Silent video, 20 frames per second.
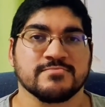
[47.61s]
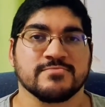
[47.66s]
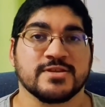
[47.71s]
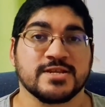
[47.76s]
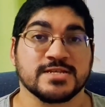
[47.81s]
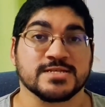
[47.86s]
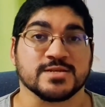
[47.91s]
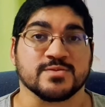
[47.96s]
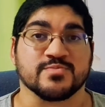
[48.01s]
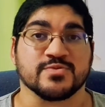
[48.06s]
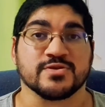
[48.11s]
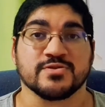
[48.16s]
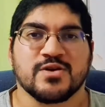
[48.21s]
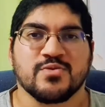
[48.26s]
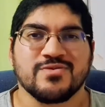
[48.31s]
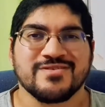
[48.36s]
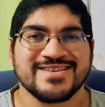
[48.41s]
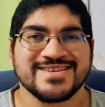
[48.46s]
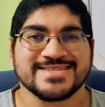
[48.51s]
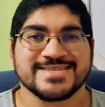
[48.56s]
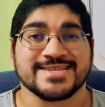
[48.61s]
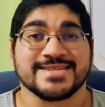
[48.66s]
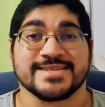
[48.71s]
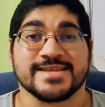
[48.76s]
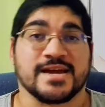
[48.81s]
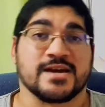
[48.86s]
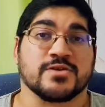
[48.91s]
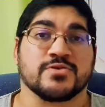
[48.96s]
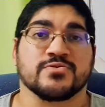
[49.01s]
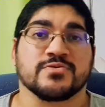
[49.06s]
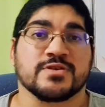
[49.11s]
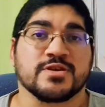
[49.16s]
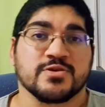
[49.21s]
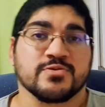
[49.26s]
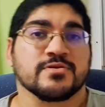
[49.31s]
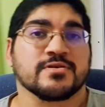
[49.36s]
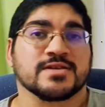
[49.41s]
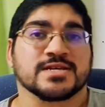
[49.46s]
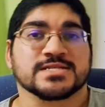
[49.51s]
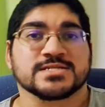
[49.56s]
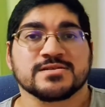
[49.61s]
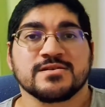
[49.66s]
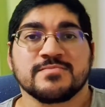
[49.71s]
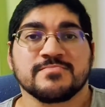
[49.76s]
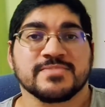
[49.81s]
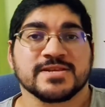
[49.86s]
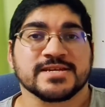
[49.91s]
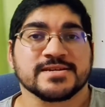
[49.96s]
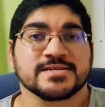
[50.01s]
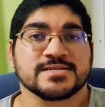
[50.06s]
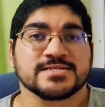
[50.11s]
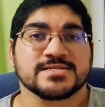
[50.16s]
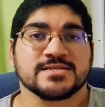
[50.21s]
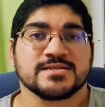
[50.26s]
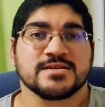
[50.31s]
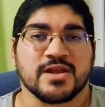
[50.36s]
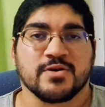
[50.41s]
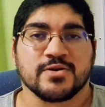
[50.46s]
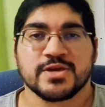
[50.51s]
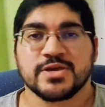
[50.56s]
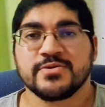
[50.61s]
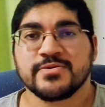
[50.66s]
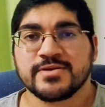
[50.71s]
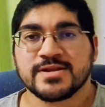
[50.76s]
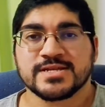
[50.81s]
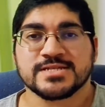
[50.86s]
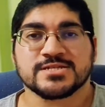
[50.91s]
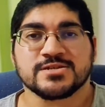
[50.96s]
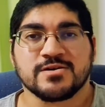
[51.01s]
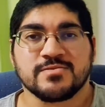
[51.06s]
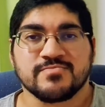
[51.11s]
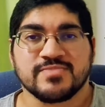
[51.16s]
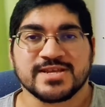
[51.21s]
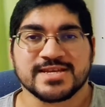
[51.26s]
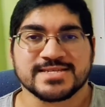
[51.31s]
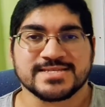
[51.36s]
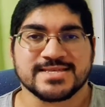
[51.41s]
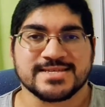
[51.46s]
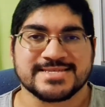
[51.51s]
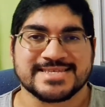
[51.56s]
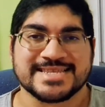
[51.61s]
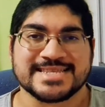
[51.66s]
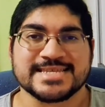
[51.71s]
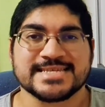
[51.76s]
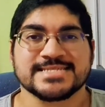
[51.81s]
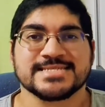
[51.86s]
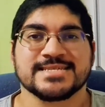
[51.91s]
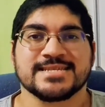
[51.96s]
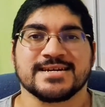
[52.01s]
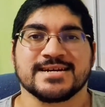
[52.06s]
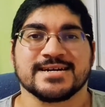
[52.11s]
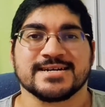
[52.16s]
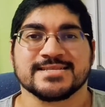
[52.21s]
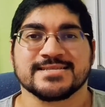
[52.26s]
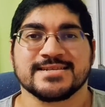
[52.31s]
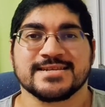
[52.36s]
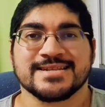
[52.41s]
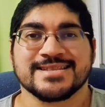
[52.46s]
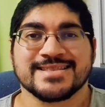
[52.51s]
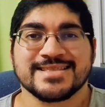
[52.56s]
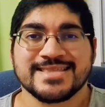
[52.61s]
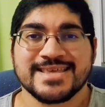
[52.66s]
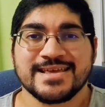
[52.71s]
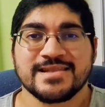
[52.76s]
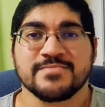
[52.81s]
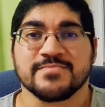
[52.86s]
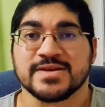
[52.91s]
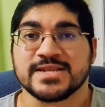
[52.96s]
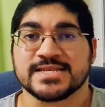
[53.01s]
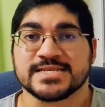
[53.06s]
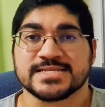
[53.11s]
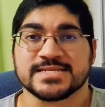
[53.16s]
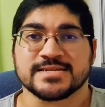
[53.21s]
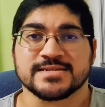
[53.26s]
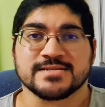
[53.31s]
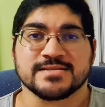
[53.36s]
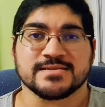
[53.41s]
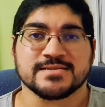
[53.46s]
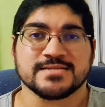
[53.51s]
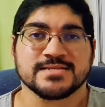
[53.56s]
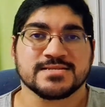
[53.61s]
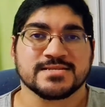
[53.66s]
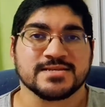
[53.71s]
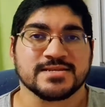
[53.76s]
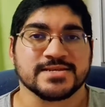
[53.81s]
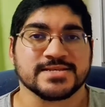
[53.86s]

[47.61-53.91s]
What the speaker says: Pretty simple. Now what is a narrow QRS complex? Now a QRS complex that's less than 110 milliseconds